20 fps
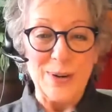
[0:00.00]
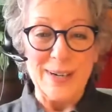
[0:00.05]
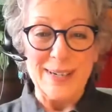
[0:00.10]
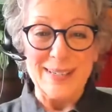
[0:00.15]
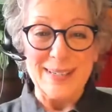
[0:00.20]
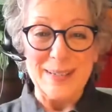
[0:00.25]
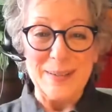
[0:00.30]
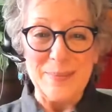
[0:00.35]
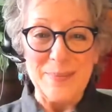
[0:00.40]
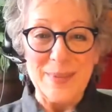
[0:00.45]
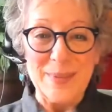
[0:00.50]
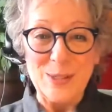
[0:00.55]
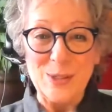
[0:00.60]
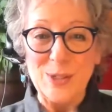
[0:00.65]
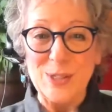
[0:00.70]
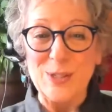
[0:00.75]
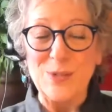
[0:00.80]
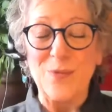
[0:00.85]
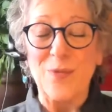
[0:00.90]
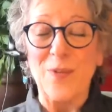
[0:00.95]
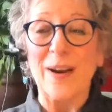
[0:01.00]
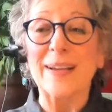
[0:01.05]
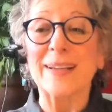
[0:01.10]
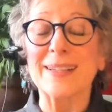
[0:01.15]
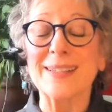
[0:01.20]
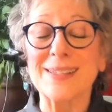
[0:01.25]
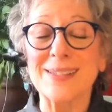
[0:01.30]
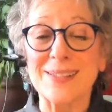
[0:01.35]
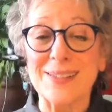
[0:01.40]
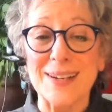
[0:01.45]
Um, this is
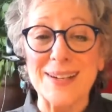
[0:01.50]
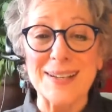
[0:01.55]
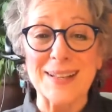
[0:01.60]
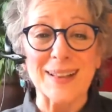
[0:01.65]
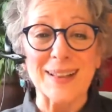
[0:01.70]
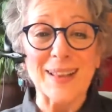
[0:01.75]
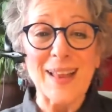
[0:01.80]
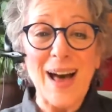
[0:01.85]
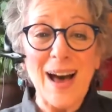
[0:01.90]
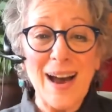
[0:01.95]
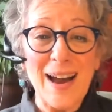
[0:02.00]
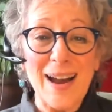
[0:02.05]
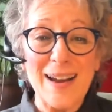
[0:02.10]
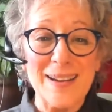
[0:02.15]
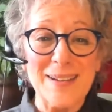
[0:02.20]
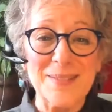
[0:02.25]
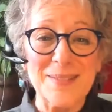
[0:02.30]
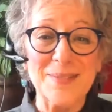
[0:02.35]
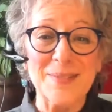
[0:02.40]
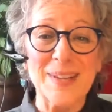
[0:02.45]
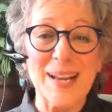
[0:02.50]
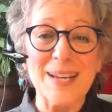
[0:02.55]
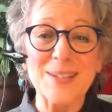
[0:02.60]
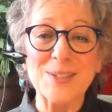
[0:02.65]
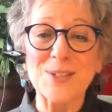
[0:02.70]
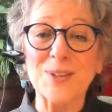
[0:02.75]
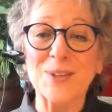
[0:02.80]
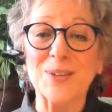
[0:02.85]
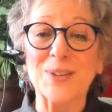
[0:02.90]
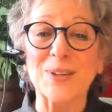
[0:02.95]
Frankenstein Live,
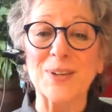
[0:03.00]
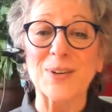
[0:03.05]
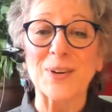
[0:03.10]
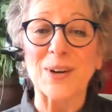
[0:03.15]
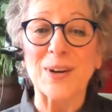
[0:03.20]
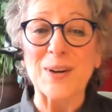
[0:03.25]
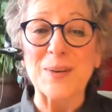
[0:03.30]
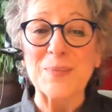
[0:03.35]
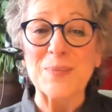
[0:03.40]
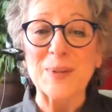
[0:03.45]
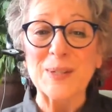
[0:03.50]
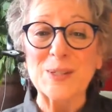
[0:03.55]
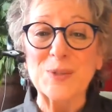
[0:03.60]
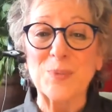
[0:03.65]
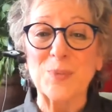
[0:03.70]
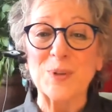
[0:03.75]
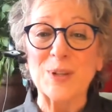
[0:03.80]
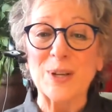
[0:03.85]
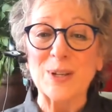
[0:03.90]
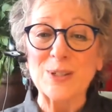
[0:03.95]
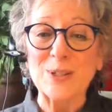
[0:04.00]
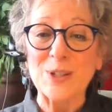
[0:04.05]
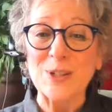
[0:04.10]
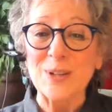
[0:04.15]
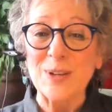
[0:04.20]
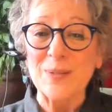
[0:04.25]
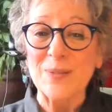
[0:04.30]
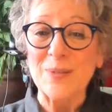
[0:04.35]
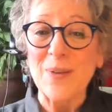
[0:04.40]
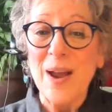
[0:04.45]
National Theater Company's production
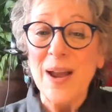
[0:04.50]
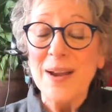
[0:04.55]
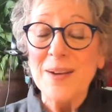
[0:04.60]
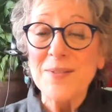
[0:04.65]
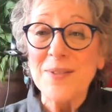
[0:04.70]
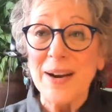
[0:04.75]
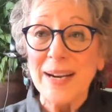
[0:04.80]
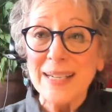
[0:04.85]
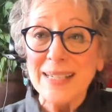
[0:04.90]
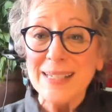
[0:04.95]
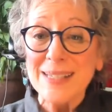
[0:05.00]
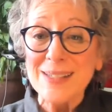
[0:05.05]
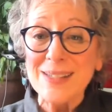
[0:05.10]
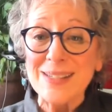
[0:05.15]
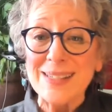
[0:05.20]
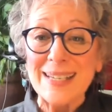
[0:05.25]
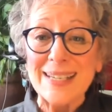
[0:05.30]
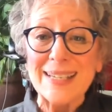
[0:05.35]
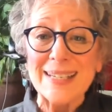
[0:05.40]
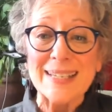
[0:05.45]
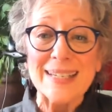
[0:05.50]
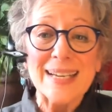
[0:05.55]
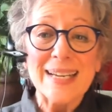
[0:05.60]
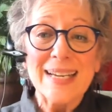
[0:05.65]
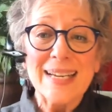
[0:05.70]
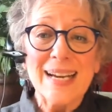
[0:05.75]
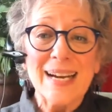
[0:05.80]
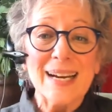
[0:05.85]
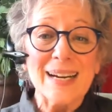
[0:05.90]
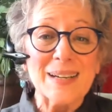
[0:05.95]
of Frankenstein.
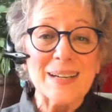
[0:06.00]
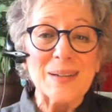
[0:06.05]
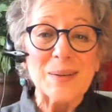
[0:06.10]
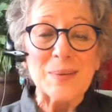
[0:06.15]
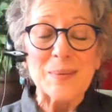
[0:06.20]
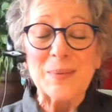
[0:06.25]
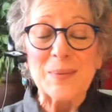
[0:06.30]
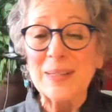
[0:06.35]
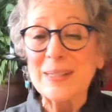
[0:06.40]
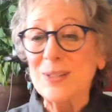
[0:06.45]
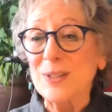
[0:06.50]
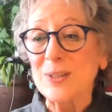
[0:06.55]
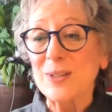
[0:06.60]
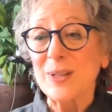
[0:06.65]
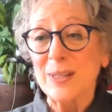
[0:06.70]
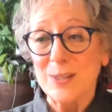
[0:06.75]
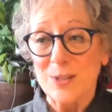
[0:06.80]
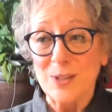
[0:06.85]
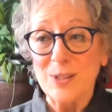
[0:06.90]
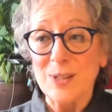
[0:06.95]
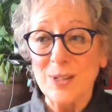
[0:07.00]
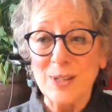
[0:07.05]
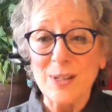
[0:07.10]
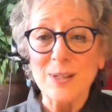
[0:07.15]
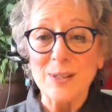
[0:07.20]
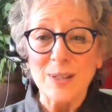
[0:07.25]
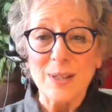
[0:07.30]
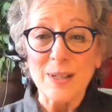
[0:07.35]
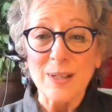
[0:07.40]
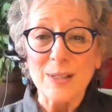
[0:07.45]
Um, it's a it's an a uh,
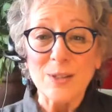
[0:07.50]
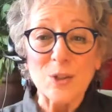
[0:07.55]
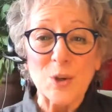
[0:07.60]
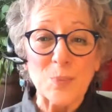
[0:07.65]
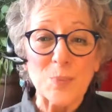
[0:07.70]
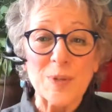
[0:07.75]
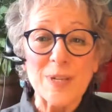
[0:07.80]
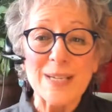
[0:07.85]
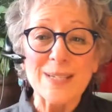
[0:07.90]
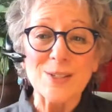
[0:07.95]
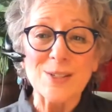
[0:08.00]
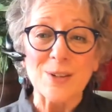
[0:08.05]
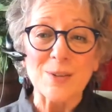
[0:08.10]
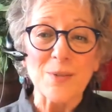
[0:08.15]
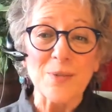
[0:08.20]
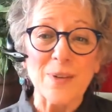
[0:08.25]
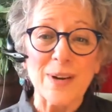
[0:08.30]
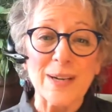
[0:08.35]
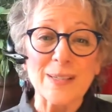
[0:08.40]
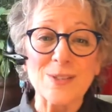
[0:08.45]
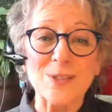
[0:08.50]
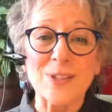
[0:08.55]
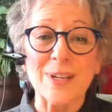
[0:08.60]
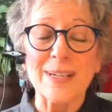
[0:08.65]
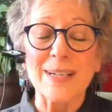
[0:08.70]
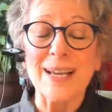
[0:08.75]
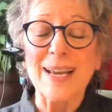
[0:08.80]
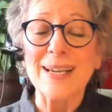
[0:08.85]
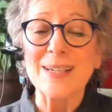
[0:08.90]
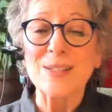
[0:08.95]
interpretation of Frankenstein. It
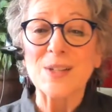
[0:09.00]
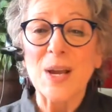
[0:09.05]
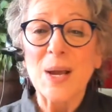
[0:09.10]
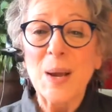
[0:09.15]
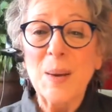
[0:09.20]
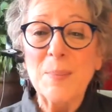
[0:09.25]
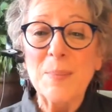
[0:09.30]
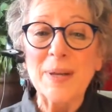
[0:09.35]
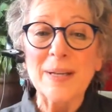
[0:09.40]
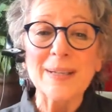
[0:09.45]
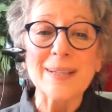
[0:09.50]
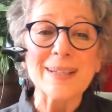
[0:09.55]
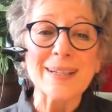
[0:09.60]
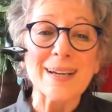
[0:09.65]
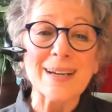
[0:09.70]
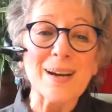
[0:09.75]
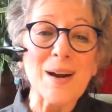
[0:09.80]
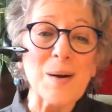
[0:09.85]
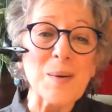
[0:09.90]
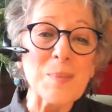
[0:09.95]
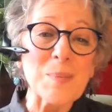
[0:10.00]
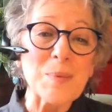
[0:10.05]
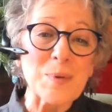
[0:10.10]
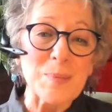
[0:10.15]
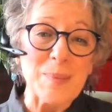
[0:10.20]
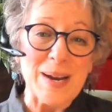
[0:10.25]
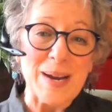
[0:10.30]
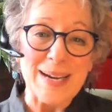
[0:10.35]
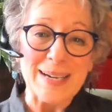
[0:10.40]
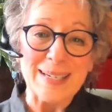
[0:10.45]
has Benedict
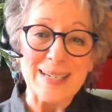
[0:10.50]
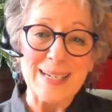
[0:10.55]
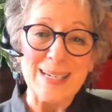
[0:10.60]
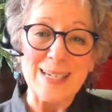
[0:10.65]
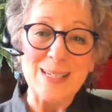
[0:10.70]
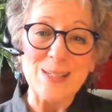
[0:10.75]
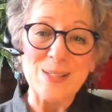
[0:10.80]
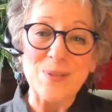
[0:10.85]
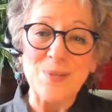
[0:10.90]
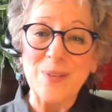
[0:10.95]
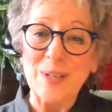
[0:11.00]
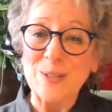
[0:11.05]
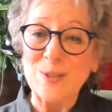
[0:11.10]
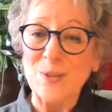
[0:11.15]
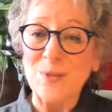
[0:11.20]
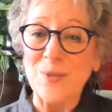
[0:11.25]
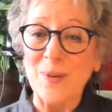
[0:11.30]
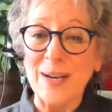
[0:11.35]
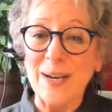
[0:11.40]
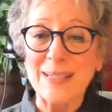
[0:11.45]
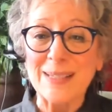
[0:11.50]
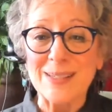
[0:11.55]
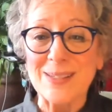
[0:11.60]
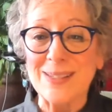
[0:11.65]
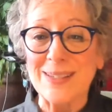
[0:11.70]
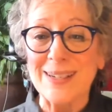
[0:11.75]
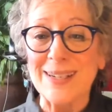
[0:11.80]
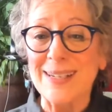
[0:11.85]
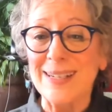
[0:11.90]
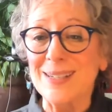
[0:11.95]
Cumberbatch as Victor
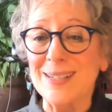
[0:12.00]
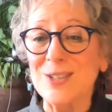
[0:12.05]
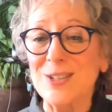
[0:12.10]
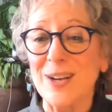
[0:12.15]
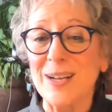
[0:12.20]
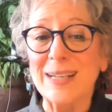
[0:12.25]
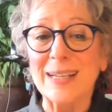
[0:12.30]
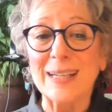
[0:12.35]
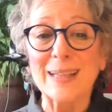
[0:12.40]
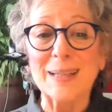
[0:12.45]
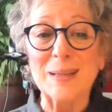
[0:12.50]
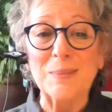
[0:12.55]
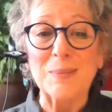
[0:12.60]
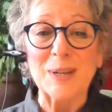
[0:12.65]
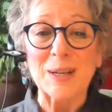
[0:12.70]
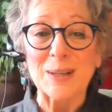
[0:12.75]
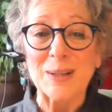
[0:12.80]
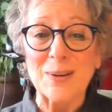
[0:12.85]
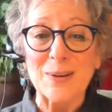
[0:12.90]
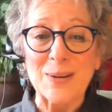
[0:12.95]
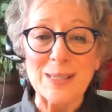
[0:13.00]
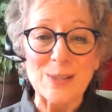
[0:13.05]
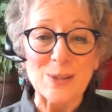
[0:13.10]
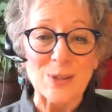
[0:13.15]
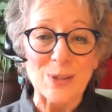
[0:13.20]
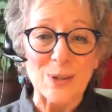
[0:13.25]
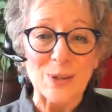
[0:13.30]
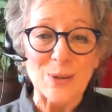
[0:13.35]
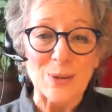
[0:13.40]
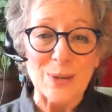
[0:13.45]
Frankenstein and Jonny Lee Miller as the
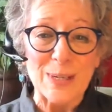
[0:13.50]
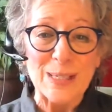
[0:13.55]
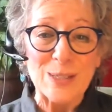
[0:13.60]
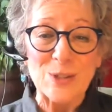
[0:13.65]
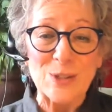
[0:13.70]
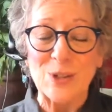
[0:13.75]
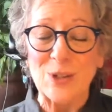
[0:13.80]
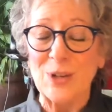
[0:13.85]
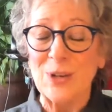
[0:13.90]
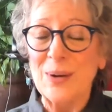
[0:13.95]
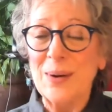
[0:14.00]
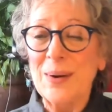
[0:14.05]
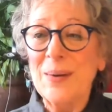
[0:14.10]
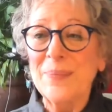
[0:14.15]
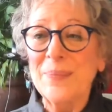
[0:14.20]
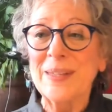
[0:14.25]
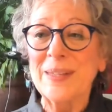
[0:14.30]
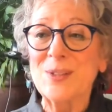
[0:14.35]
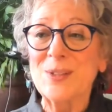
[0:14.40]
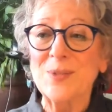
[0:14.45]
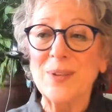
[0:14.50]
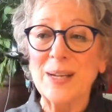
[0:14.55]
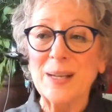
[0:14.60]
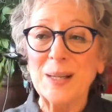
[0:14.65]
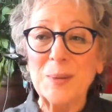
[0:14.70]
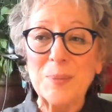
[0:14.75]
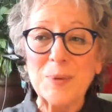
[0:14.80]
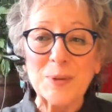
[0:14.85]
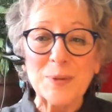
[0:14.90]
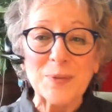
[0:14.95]
creature. It's
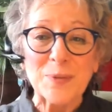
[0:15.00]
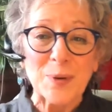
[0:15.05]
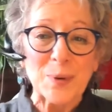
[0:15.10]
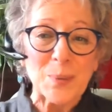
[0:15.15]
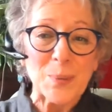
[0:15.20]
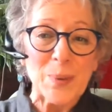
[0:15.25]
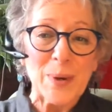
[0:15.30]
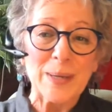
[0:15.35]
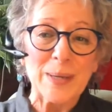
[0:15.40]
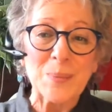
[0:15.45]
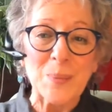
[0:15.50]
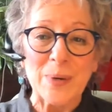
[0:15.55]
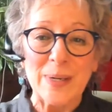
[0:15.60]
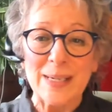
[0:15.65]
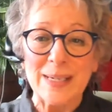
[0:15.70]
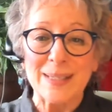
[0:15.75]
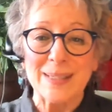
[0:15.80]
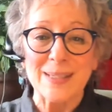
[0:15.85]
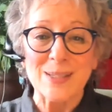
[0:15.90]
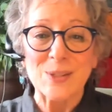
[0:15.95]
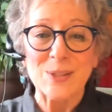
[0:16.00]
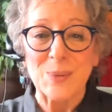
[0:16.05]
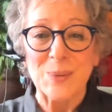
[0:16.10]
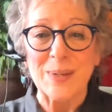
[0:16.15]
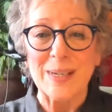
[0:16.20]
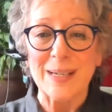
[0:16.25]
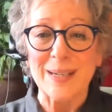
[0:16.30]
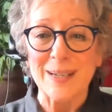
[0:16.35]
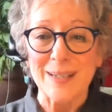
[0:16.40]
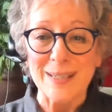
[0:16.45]
available for one week this
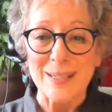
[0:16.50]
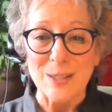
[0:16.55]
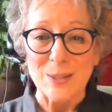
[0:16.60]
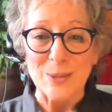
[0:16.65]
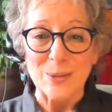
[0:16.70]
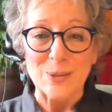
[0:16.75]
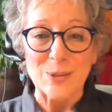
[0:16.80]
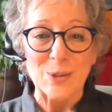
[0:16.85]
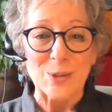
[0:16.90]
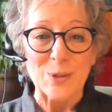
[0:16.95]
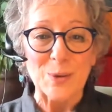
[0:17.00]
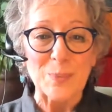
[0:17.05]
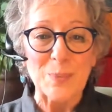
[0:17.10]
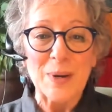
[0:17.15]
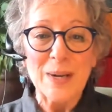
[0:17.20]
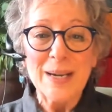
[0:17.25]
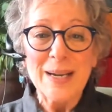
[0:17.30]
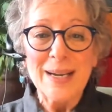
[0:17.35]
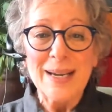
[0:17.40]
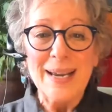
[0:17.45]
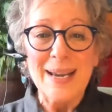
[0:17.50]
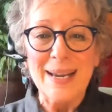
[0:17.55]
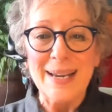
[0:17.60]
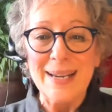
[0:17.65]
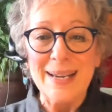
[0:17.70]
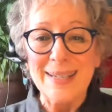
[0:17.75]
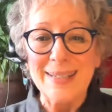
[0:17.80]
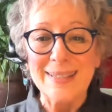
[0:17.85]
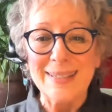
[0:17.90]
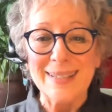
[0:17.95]
week on YouTube,
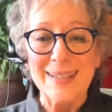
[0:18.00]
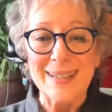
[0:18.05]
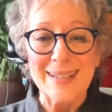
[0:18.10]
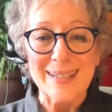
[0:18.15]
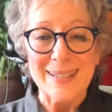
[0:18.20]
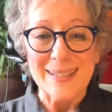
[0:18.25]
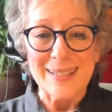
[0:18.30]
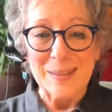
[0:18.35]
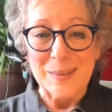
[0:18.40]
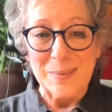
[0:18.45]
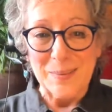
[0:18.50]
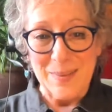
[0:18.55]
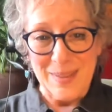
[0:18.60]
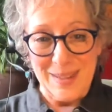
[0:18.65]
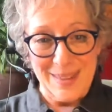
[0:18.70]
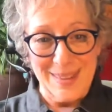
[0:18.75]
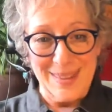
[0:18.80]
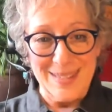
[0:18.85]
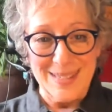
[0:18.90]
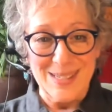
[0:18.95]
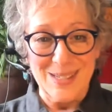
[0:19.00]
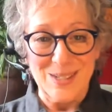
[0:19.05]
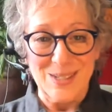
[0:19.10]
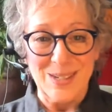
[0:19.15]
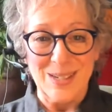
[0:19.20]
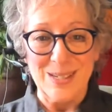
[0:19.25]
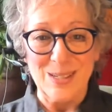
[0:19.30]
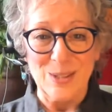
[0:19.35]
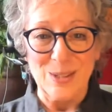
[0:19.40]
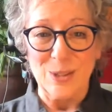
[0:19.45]
and um, this
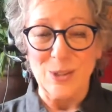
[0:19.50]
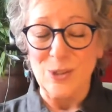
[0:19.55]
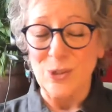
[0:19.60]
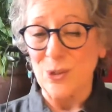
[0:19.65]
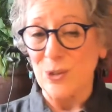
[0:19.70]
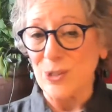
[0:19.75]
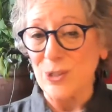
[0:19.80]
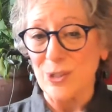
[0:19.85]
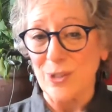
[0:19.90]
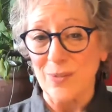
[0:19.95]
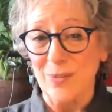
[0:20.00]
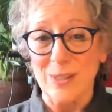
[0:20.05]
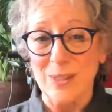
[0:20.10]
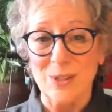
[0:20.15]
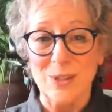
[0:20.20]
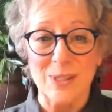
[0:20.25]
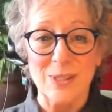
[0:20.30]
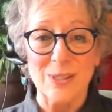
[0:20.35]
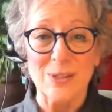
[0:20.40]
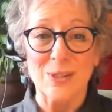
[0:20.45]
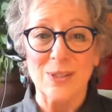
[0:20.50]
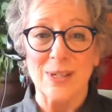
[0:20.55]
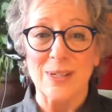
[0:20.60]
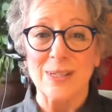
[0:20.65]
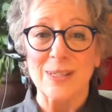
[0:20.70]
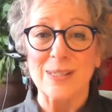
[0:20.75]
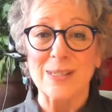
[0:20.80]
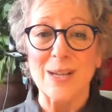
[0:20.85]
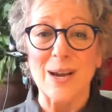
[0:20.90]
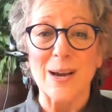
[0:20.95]
the source of this is uh,
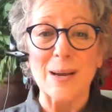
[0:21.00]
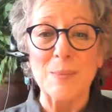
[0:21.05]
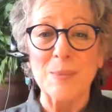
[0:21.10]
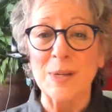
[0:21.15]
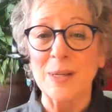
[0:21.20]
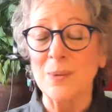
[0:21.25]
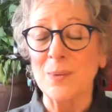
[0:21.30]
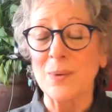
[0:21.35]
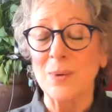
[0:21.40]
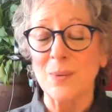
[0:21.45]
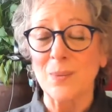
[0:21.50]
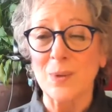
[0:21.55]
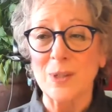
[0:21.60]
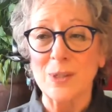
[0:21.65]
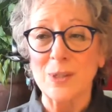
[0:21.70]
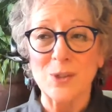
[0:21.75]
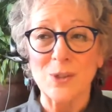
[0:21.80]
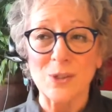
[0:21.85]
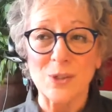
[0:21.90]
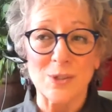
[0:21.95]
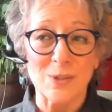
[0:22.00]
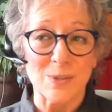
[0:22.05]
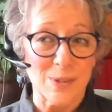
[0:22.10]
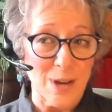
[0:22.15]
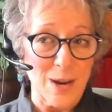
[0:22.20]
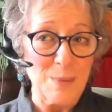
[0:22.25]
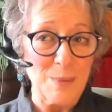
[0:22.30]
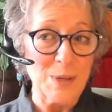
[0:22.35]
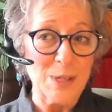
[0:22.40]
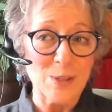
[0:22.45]
Time In, which is
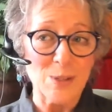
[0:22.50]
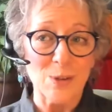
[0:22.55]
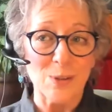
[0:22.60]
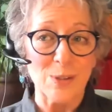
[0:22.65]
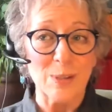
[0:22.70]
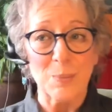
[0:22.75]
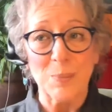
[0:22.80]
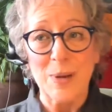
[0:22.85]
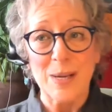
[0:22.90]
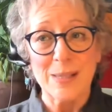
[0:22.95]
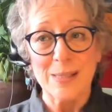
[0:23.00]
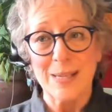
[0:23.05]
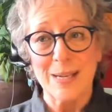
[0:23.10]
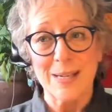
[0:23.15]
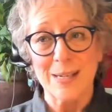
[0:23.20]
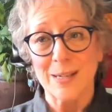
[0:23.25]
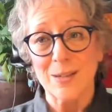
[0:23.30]
Time In during the pandemic.